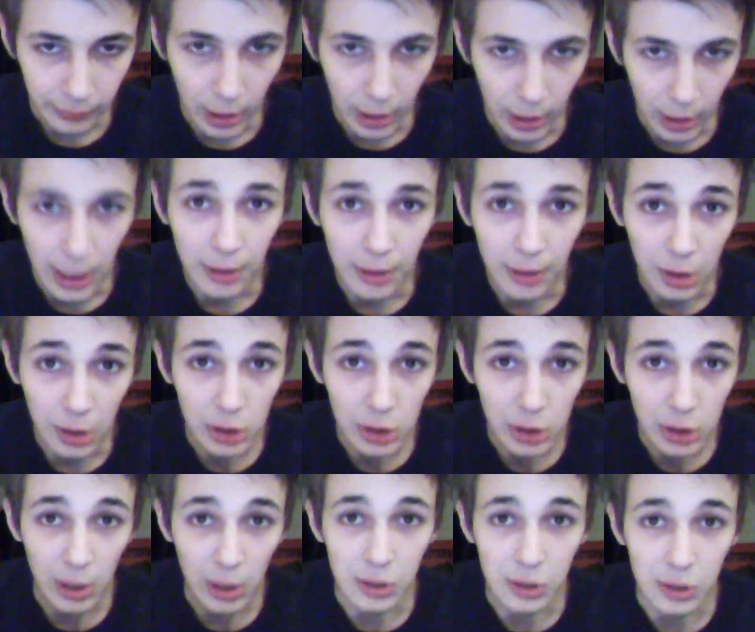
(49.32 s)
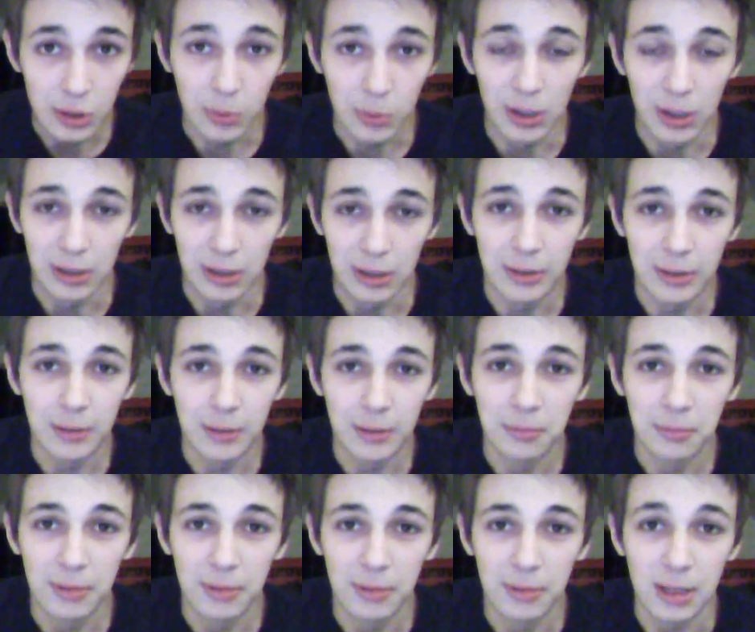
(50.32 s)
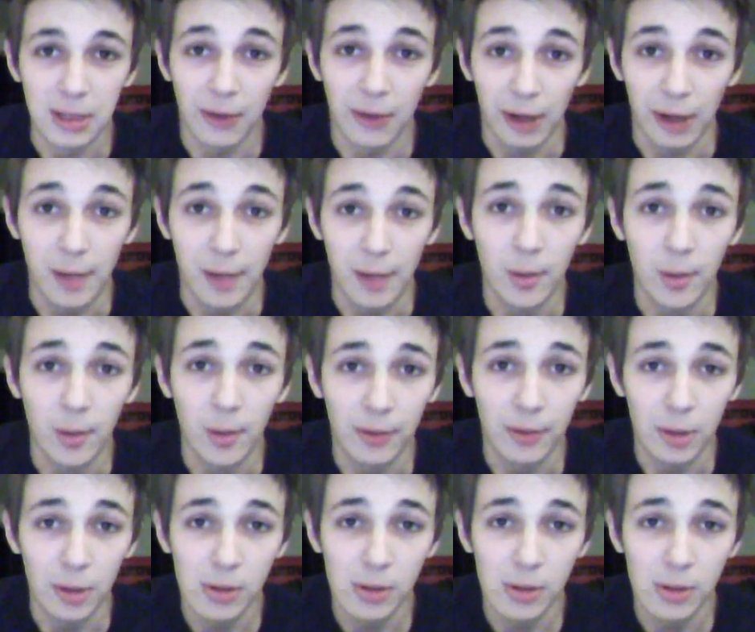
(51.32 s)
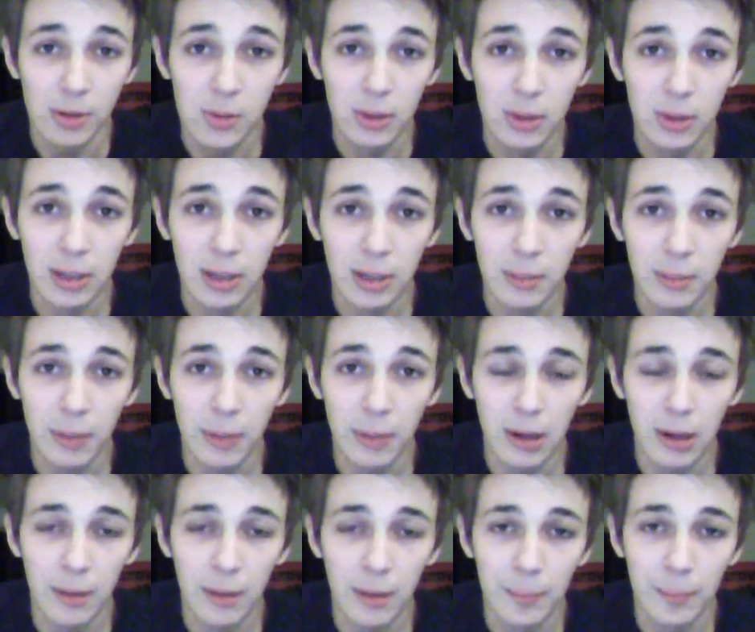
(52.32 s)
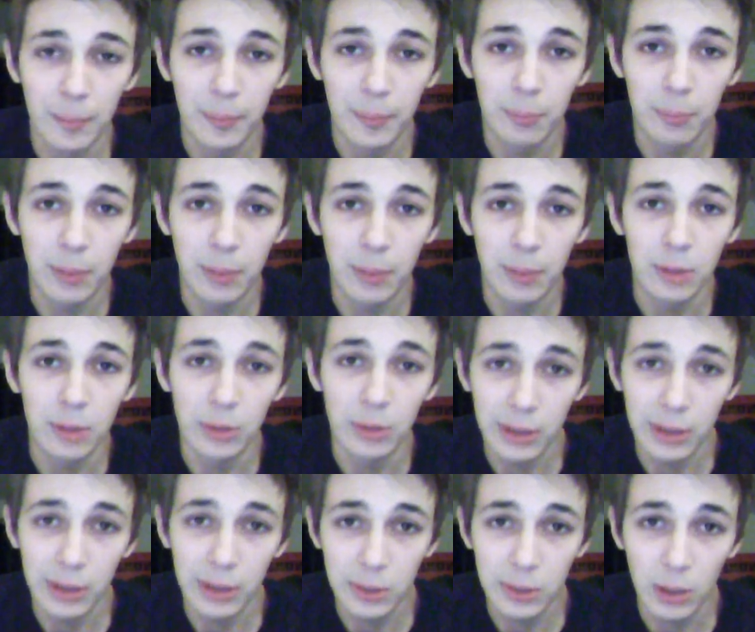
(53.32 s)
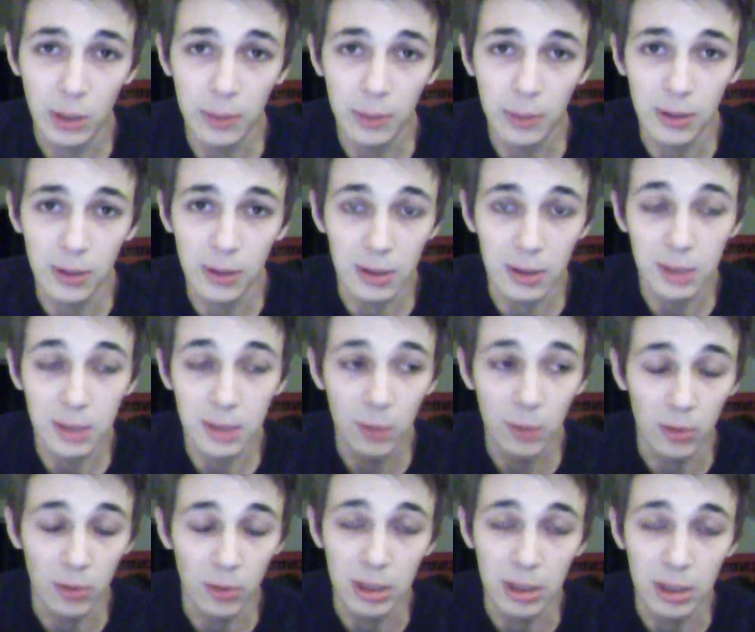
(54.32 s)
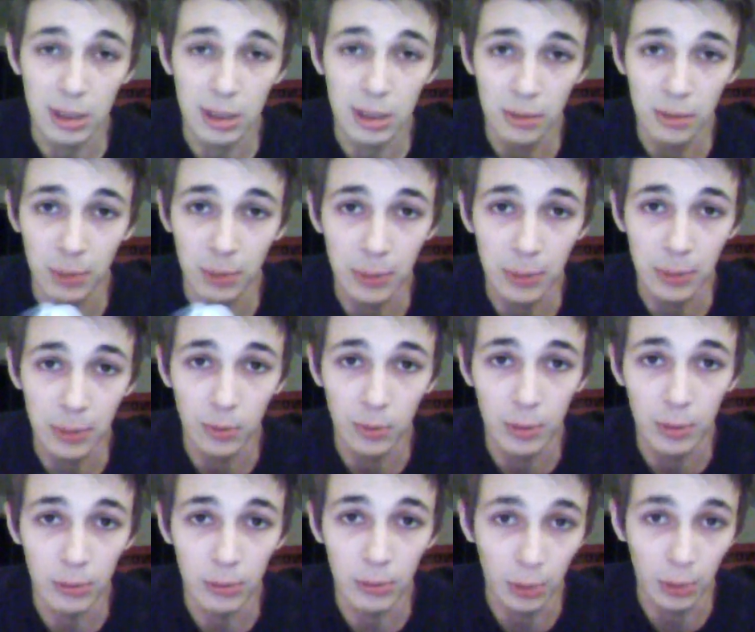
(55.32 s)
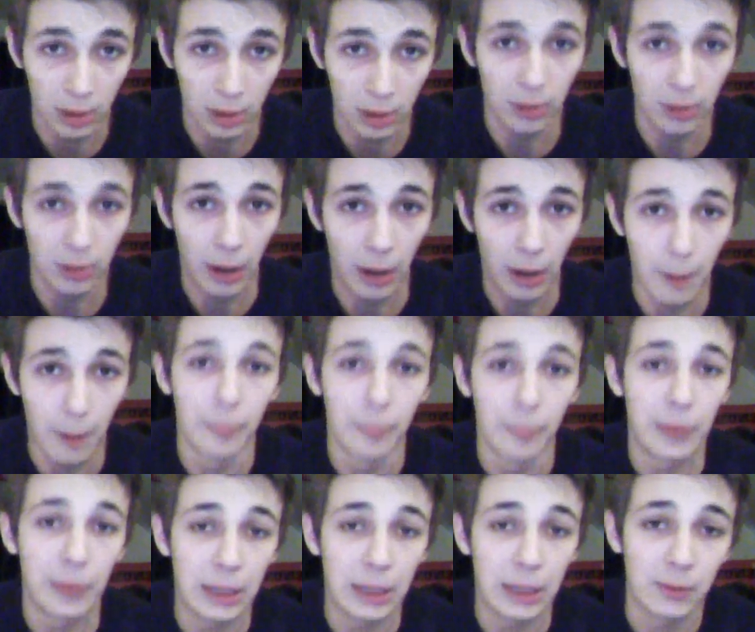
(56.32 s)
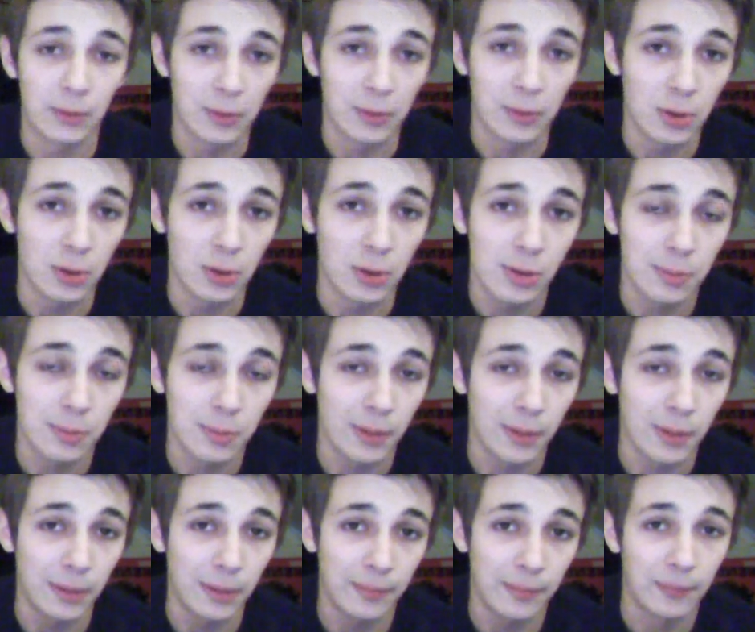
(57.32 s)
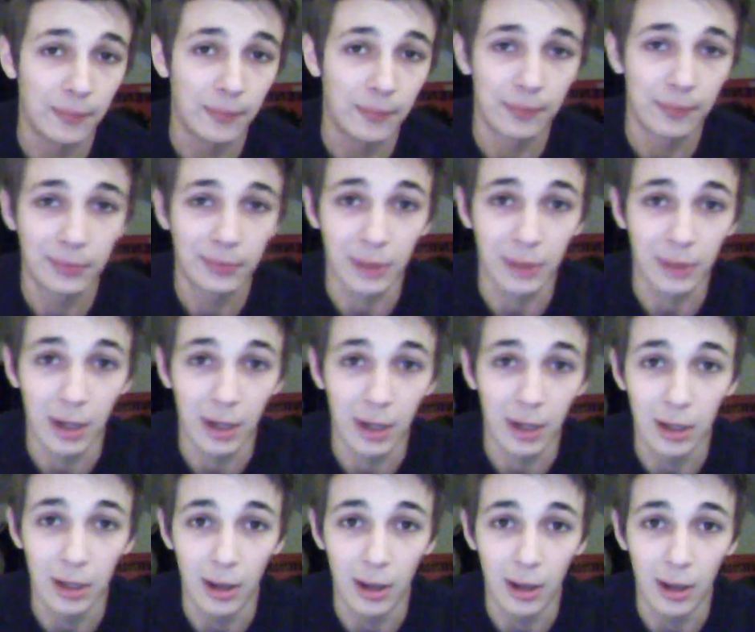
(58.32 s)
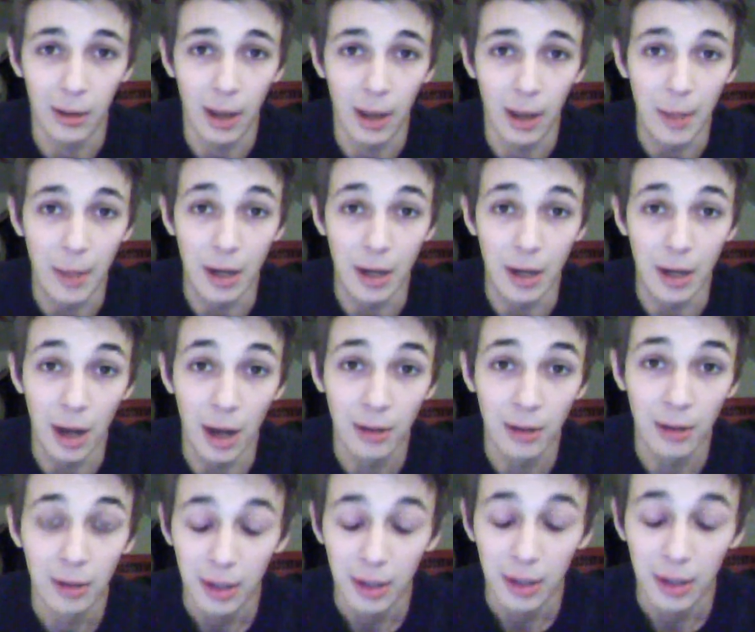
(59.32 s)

And also, I just want to see if I can get more viewers with it by doing it this way, because it's more recent and people will be looking up reviews, but I may not.